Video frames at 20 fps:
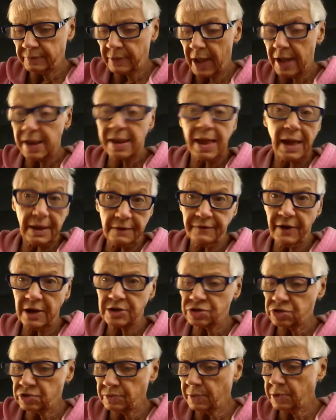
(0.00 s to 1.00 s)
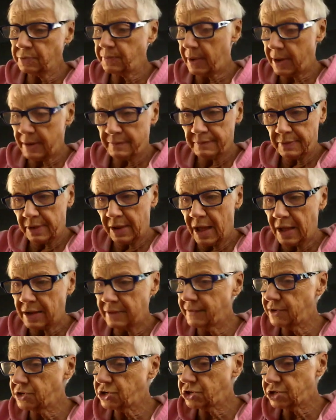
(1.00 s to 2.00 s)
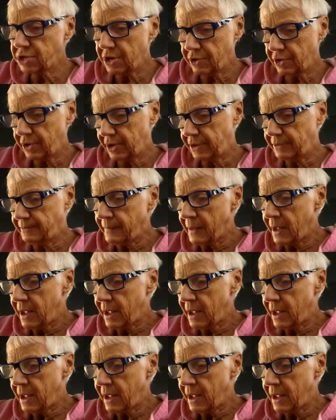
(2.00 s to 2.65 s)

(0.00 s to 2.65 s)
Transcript: I like vegetables, but I'm not a vegetarian.